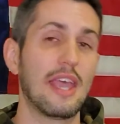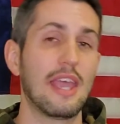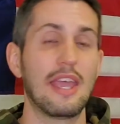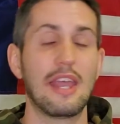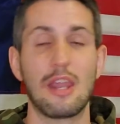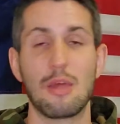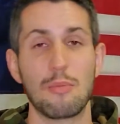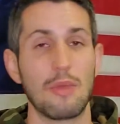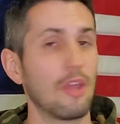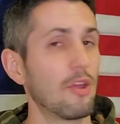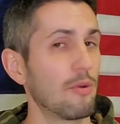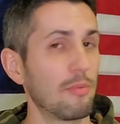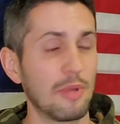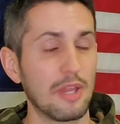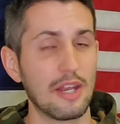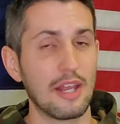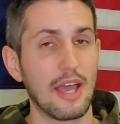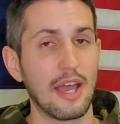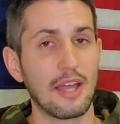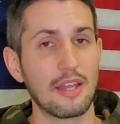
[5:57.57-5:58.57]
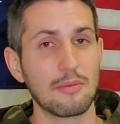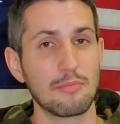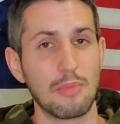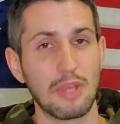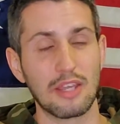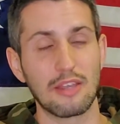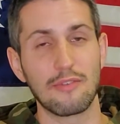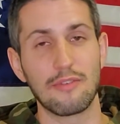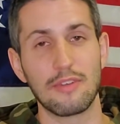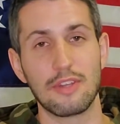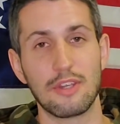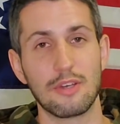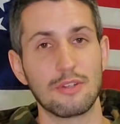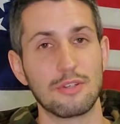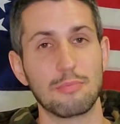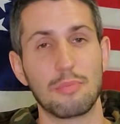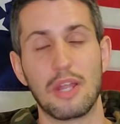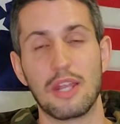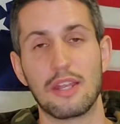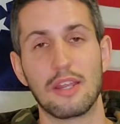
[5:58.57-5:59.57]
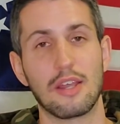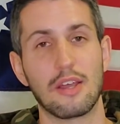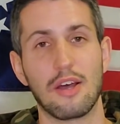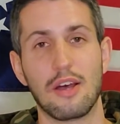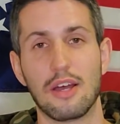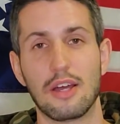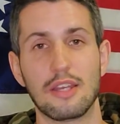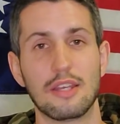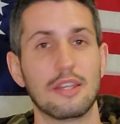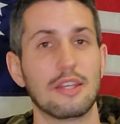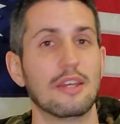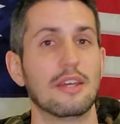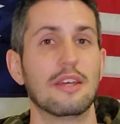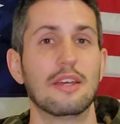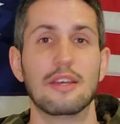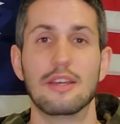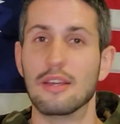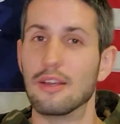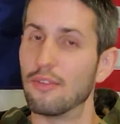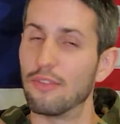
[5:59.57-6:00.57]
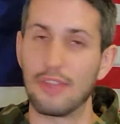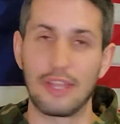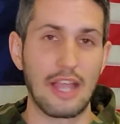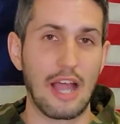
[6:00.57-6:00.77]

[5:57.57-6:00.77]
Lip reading: and I may or may not make a video depending on the